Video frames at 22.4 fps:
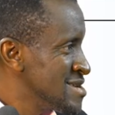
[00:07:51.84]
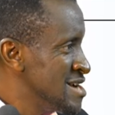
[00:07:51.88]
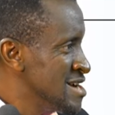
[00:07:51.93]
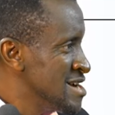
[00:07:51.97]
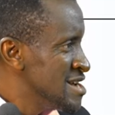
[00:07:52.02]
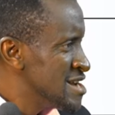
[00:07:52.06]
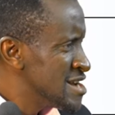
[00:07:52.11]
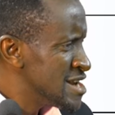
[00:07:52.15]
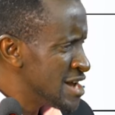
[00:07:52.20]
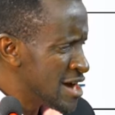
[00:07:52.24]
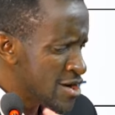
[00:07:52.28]

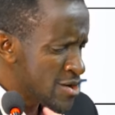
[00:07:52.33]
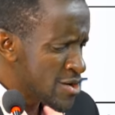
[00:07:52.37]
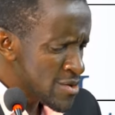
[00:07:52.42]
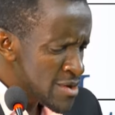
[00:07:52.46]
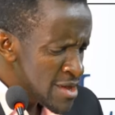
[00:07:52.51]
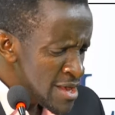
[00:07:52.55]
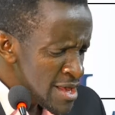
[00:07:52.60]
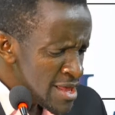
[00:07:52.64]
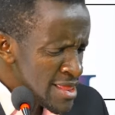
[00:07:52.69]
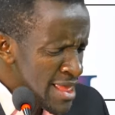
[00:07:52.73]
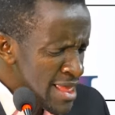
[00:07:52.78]
Now,
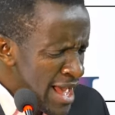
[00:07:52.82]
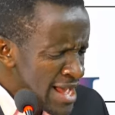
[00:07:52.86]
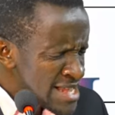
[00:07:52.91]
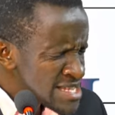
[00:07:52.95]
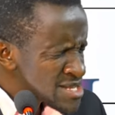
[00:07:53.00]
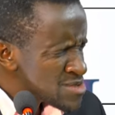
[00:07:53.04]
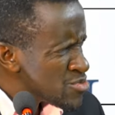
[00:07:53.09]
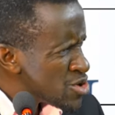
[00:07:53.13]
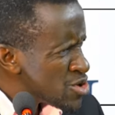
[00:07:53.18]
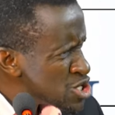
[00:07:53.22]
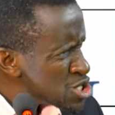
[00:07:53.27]
there are
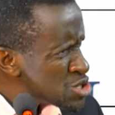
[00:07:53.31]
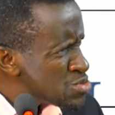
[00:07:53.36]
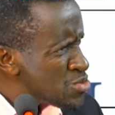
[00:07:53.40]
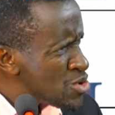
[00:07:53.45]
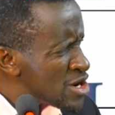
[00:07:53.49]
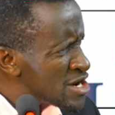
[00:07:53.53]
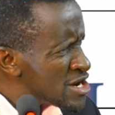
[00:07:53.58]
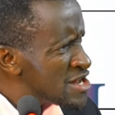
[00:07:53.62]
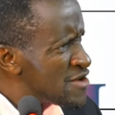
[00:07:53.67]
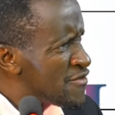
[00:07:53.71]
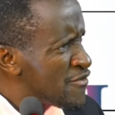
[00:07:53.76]

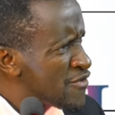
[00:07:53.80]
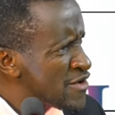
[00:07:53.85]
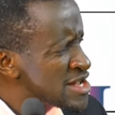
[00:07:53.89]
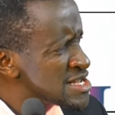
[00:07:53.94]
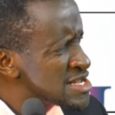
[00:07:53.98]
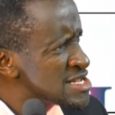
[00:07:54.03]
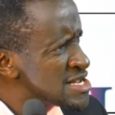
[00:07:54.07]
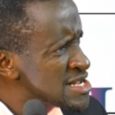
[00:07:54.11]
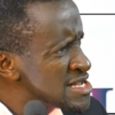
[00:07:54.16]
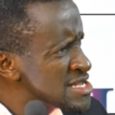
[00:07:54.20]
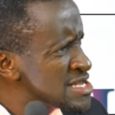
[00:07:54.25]
small
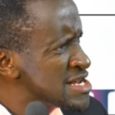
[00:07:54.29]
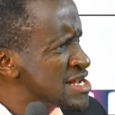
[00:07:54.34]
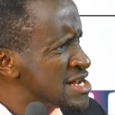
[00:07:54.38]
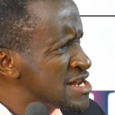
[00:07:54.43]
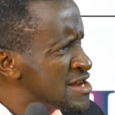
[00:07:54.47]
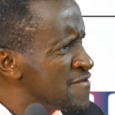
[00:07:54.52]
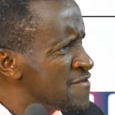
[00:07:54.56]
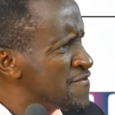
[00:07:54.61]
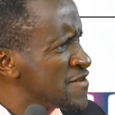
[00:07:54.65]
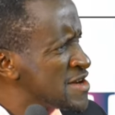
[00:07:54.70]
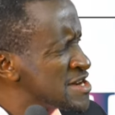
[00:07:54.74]
differences in
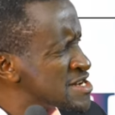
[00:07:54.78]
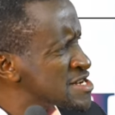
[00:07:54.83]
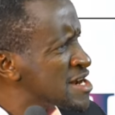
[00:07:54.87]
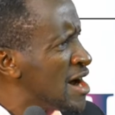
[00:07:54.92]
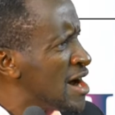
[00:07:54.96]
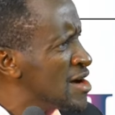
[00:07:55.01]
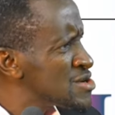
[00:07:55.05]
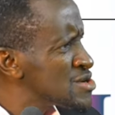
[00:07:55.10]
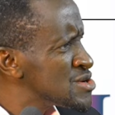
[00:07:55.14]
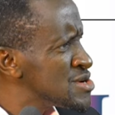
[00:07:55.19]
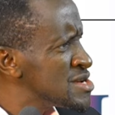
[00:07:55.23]
different
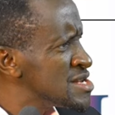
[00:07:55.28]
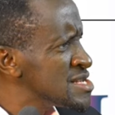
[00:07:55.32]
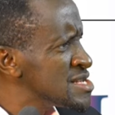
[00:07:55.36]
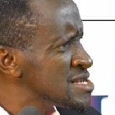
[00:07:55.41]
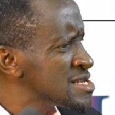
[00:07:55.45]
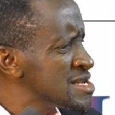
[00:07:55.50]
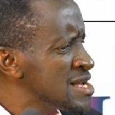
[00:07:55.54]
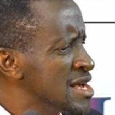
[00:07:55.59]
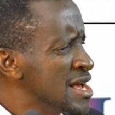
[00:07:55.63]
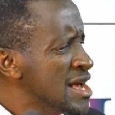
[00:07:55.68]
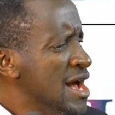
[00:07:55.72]
countries.
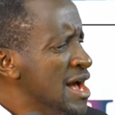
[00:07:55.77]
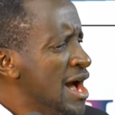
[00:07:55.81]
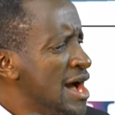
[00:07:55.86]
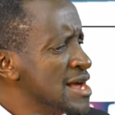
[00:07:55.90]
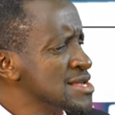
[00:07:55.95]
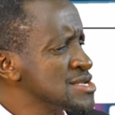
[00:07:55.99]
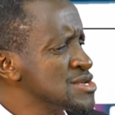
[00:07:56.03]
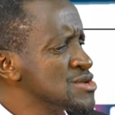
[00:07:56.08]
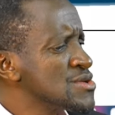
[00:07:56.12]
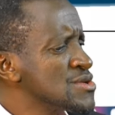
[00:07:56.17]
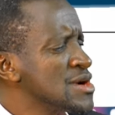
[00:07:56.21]

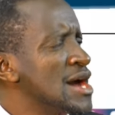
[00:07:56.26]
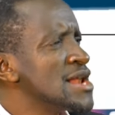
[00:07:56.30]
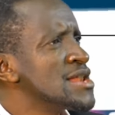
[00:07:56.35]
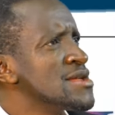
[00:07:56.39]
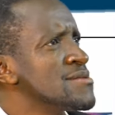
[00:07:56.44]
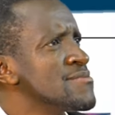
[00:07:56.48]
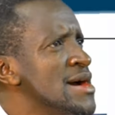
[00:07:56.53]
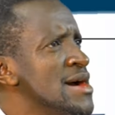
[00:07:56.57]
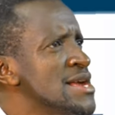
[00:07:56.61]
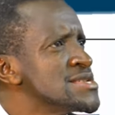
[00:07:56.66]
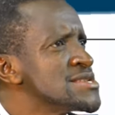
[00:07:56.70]
As you can
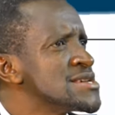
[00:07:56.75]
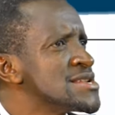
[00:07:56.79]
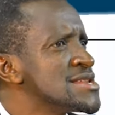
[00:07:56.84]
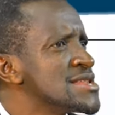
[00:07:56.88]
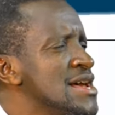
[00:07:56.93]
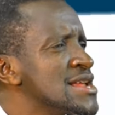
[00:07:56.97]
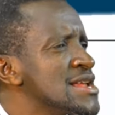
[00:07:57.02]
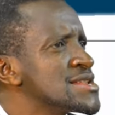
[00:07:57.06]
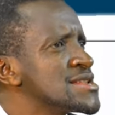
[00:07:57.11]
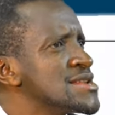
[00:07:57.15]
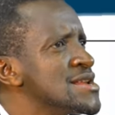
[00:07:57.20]
imagine,
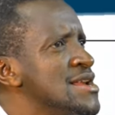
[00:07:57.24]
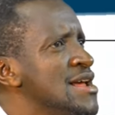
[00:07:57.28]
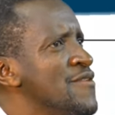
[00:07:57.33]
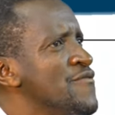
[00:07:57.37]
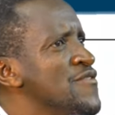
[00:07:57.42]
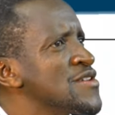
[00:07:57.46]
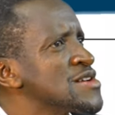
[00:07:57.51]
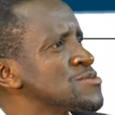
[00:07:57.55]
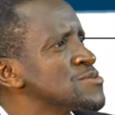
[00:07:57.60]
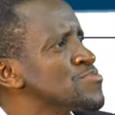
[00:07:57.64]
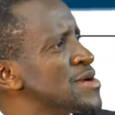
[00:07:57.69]
that life
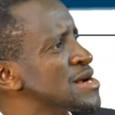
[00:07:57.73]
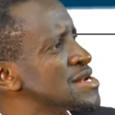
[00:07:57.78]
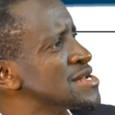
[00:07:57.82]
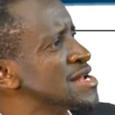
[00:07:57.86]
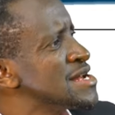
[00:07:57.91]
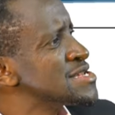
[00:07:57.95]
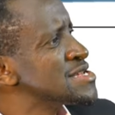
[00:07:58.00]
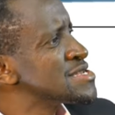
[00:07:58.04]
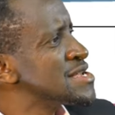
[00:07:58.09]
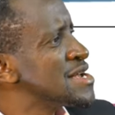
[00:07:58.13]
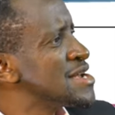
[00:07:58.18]

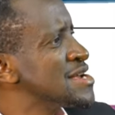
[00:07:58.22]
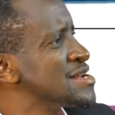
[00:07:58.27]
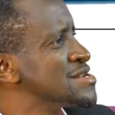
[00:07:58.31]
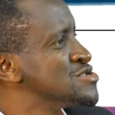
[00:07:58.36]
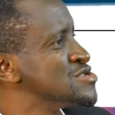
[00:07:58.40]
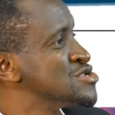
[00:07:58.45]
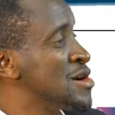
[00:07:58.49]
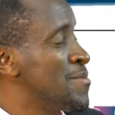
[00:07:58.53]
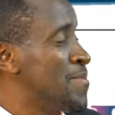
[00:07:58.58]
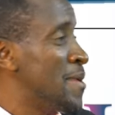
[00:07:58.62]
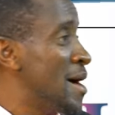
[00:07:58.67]
expectancy
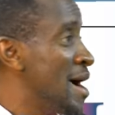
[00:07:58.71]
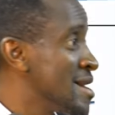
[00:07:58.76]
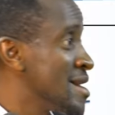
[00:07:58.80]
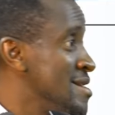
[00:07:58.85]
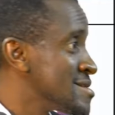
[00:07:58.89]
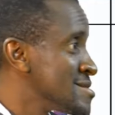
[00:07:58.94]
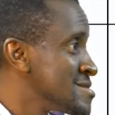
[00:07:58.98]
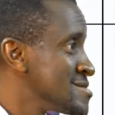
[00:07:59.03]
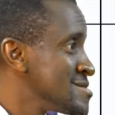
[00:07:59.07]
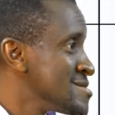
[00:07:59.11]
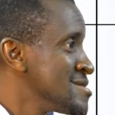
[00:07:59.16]
in
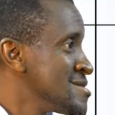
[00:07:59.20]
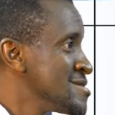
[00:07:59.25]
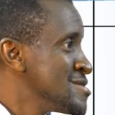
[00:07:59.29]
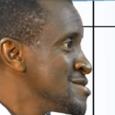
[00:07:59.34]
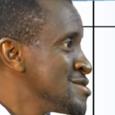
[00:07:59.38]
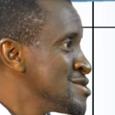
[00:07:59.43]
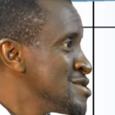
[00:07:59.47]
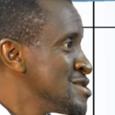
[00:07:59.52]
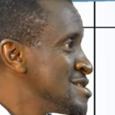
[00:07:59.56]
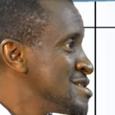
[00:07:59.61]
Japan is